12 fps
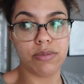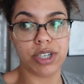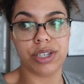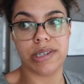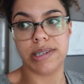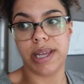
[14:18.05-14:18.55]

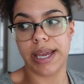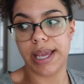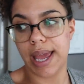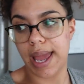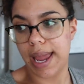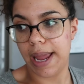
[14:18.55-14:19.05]
which is like
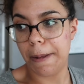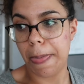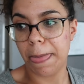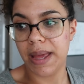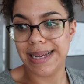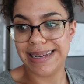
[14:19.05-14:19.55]
a
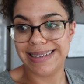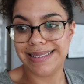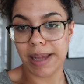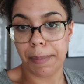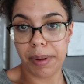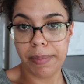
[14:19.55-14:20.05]

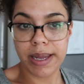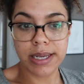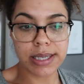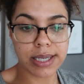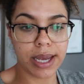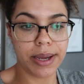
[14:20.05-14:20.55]

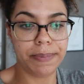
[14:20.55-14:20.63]
supplement.